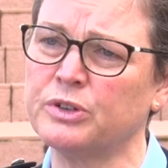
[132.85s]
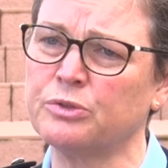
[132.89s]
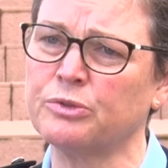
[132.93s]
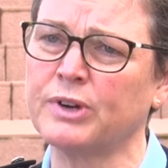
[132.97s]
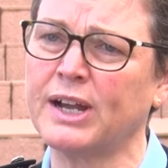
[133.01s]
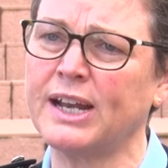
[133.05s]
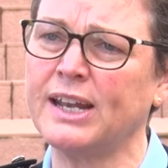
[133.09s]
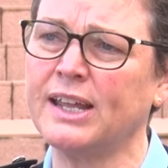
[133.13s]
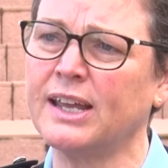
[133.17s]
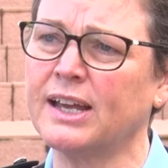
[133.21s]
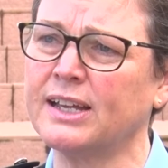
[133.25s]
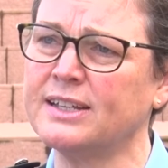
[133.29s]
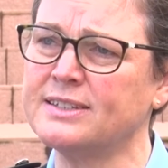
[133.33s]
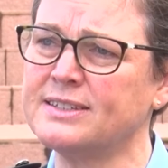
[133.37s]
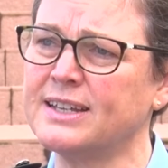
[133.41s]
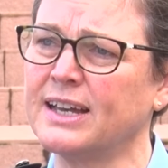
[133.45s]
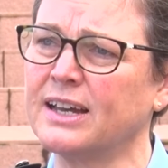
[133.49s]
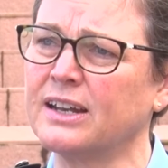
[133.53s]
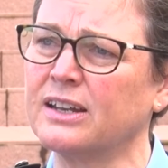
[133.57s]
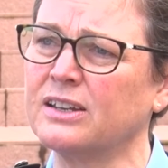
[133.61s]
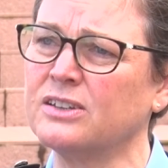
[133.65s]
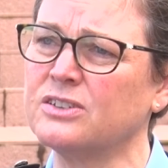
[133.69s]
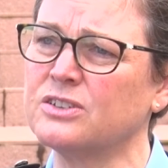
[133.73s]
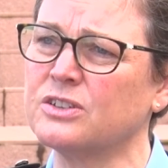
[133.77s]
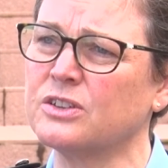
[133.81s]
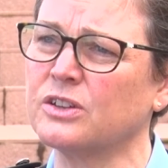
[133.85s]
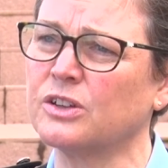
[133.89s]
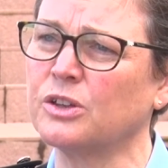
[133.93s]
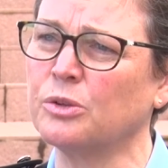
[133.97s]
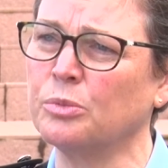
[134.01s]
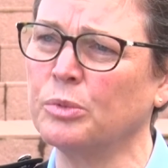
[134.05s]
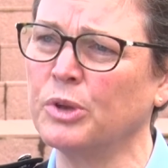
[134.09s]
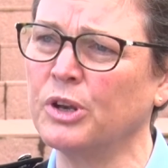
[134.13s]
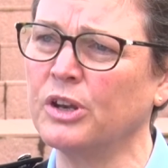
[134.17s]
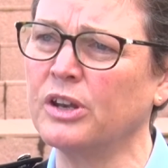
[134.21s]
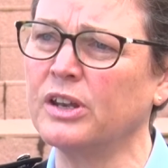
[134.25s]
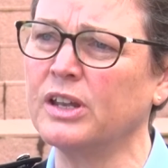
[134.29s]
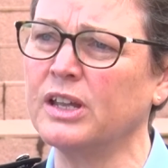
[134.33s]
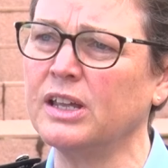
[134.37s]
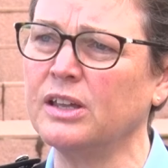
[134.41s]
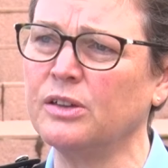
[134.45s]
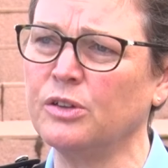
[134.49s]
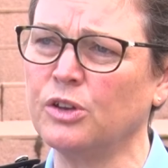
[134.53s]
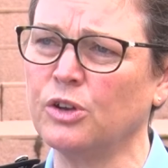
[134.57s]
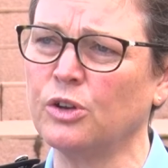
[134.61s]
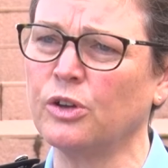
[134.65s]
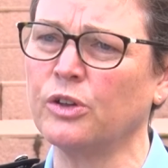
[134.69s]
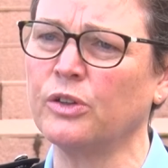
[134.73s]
It radiates out into the community.